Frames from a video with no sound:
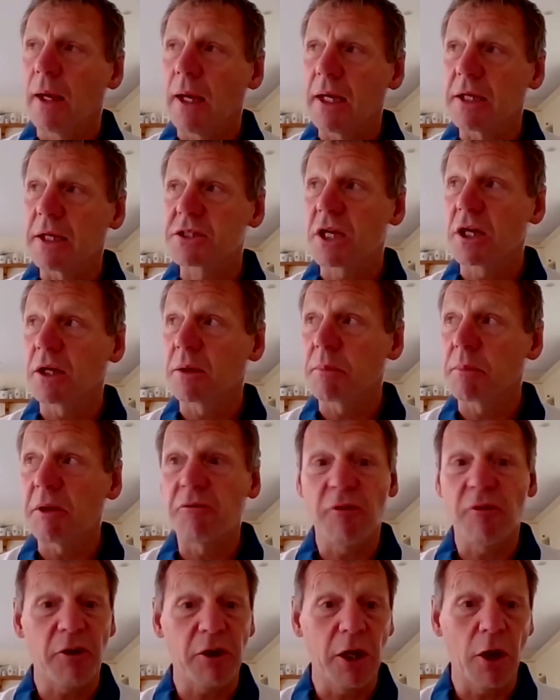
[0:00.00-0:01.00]
It's going to be
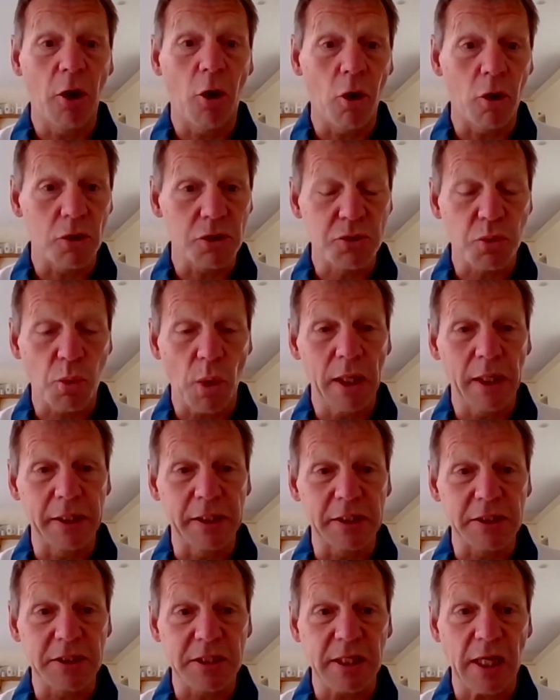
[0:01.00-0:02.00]
very hot as well
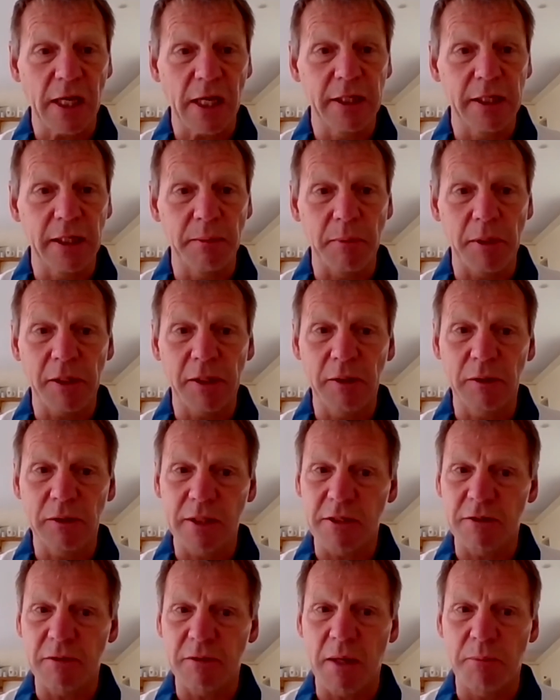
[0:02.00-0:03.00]
in the stadium. I think
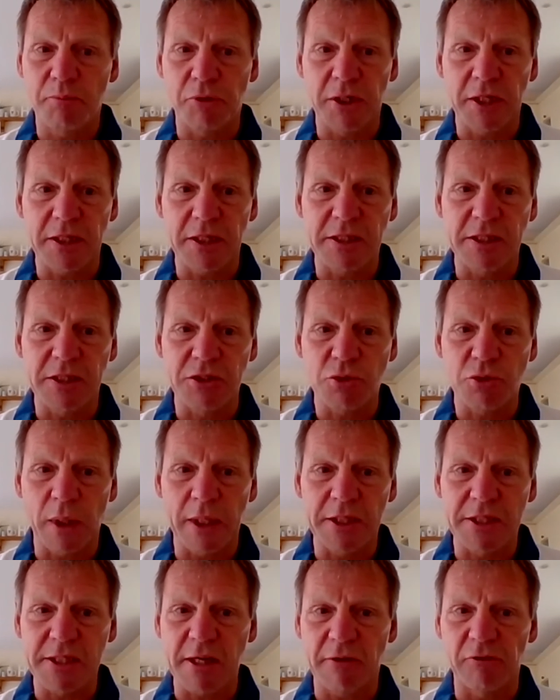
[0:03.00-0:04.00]
they're predicting
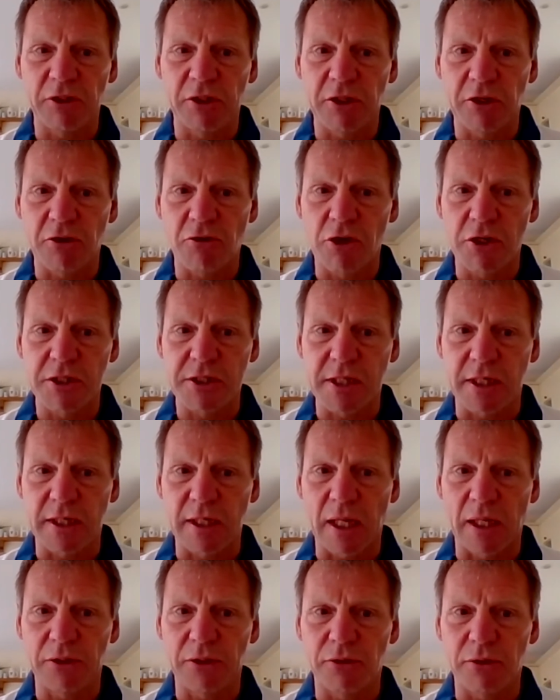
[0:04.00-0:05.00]
27 degrees in
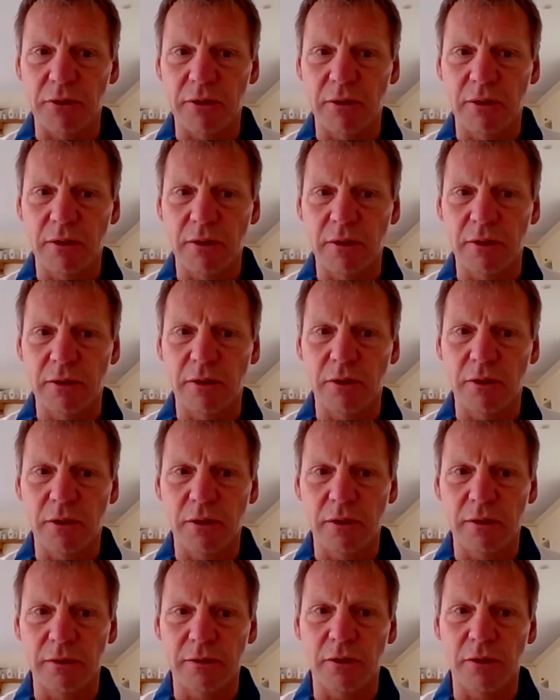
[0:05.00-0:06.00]
London
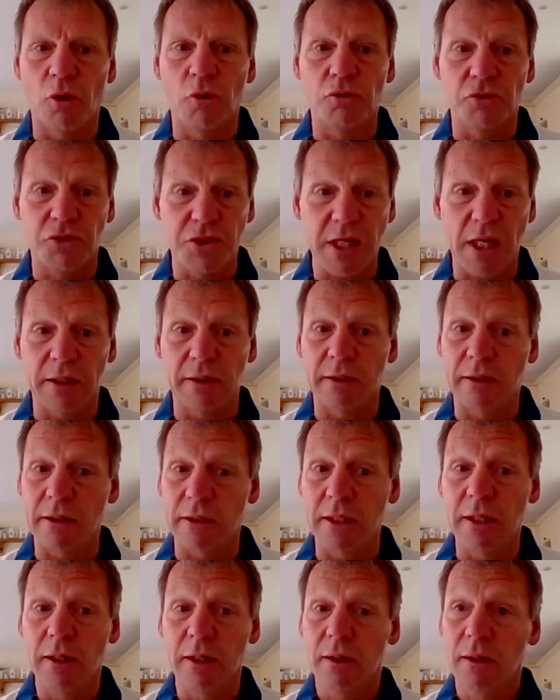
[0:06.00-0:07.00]
on
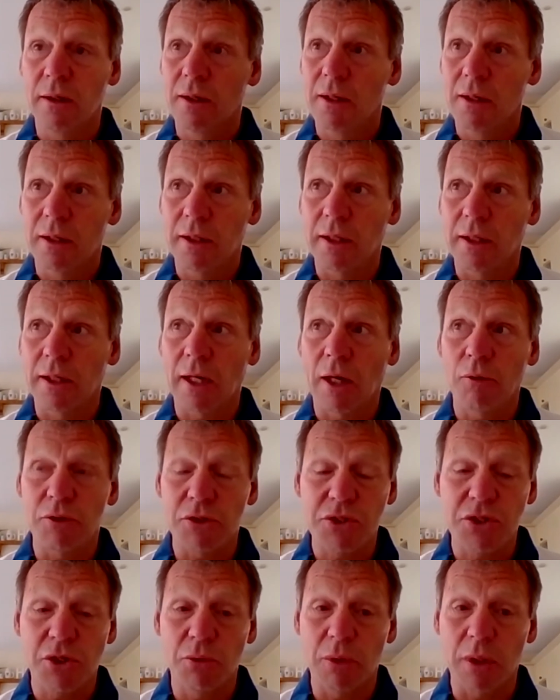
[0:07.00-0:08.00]
Sunday, at
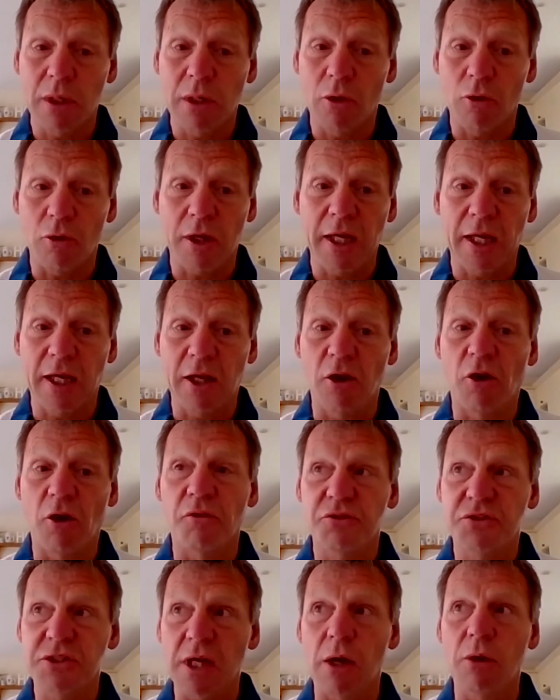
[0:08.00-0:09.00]
2:00
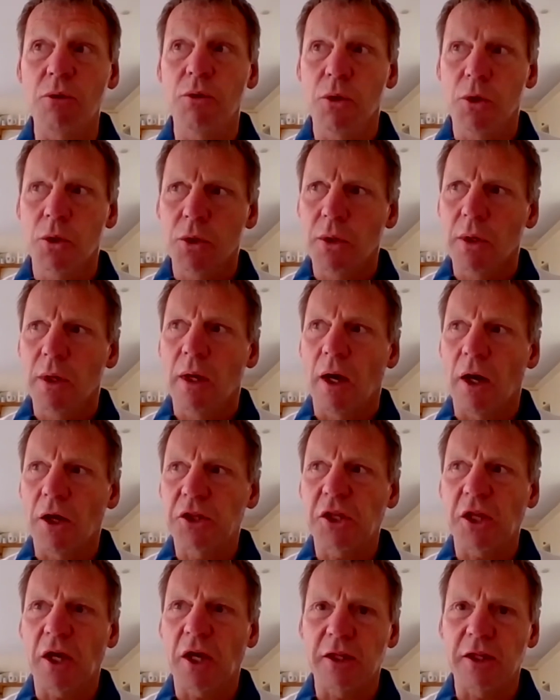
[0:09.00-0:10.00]
kickoff. So
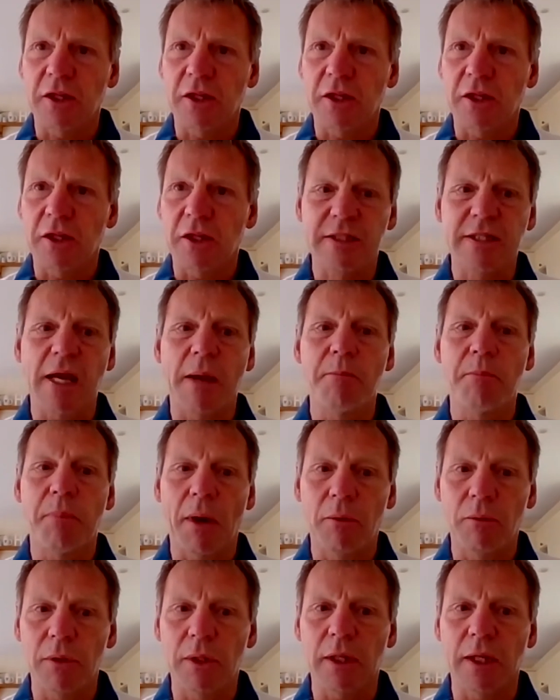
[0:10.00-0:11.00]
I think the
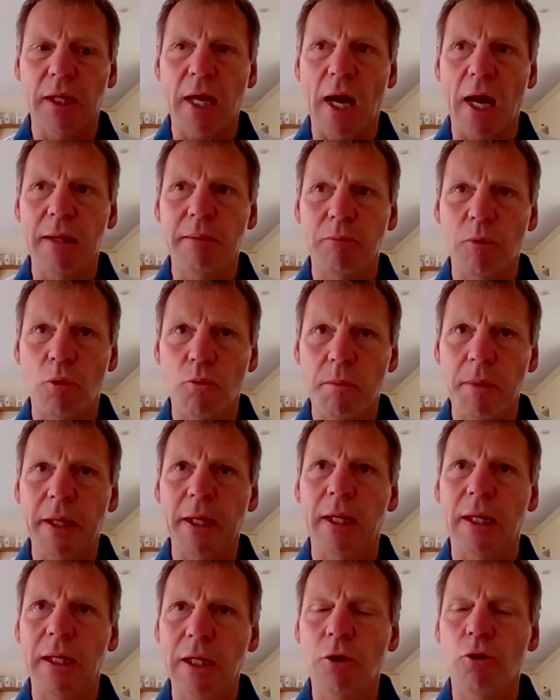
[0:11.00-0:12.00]
tempo of the game will
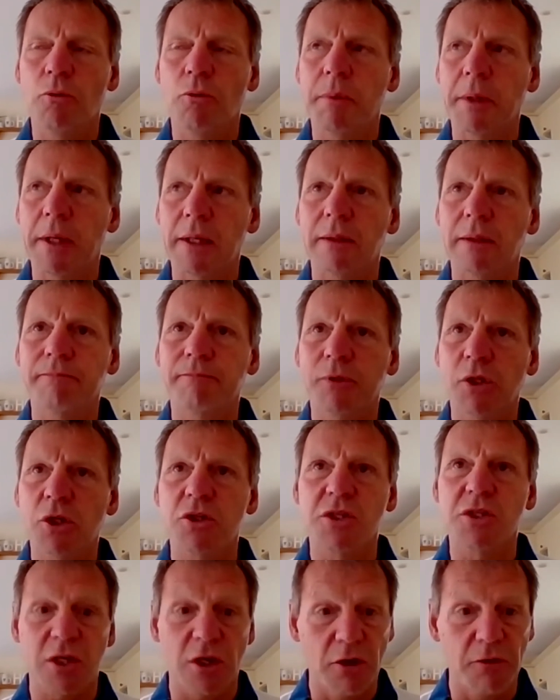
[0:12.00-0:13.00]
be a little bit
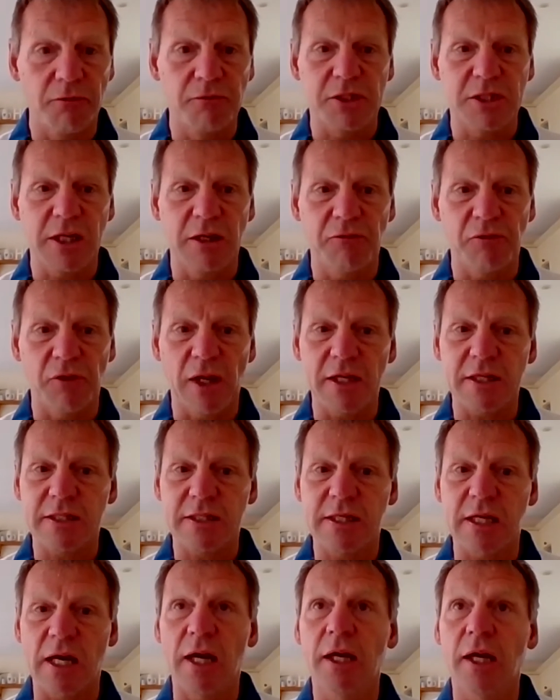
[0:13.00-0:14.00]
conservative,
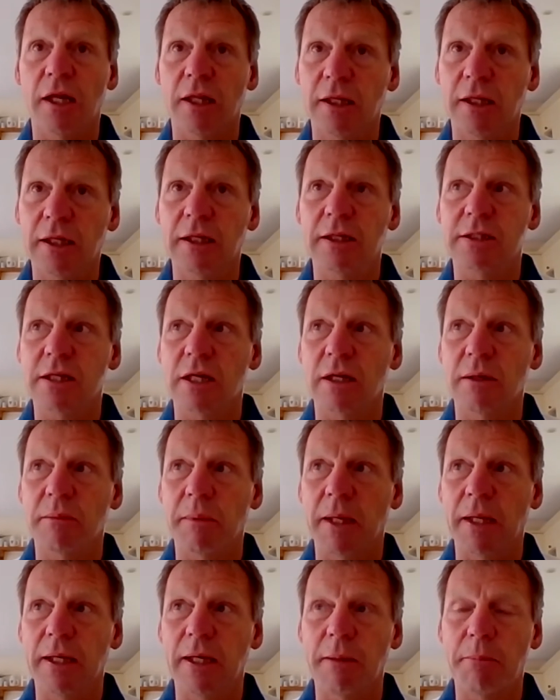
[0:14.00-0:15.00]
let's say. I think it's going to
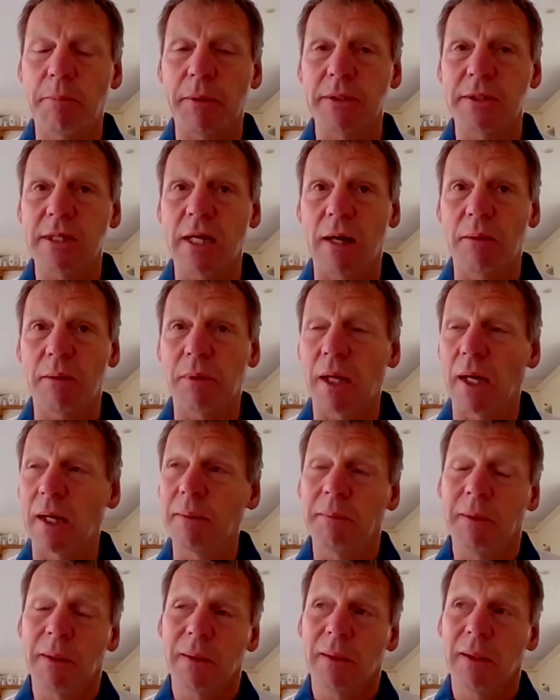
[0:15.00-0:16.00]
be a nip and tuck
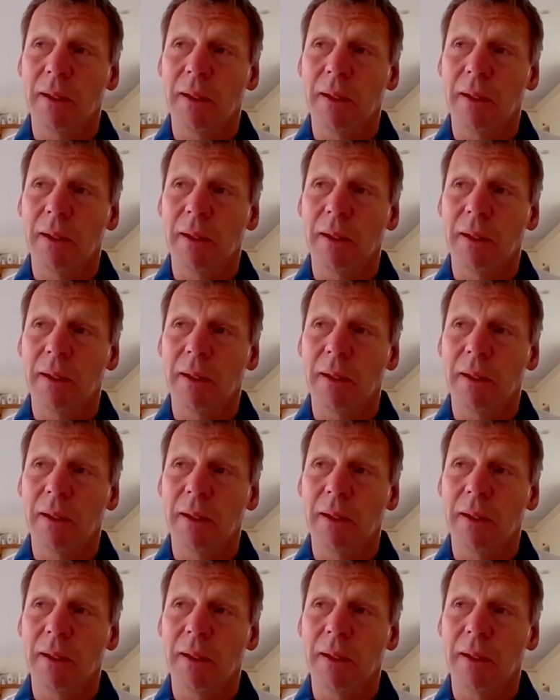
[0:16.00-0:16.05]
game.